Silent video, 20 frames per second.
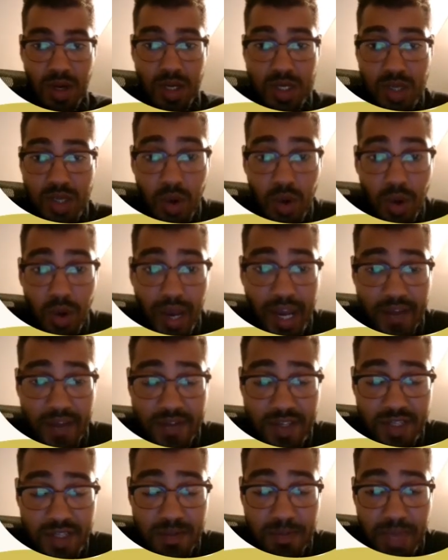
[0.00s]
So after
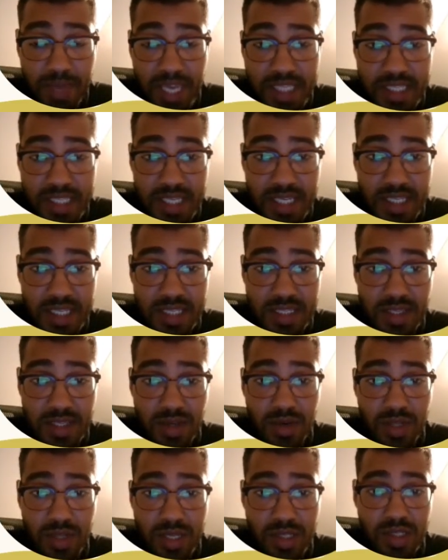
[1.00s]
the basics, you
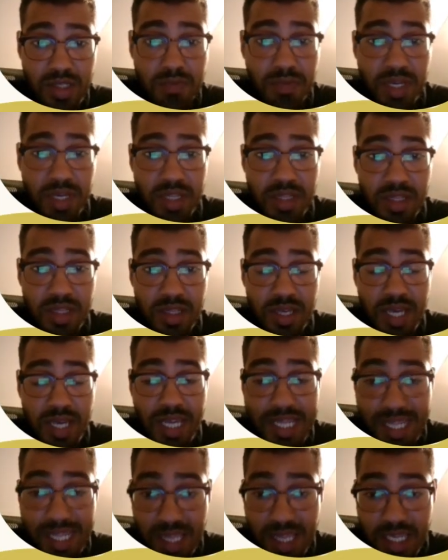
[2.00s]
need to spend
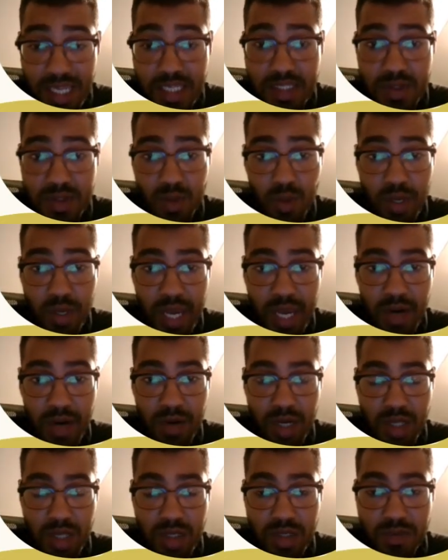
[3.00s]
at least 1 hour
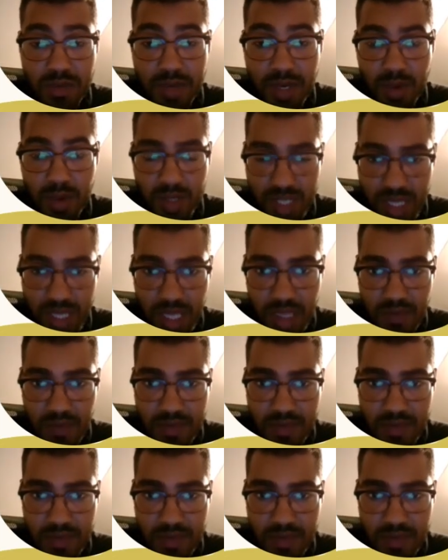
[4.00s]
to speak with a native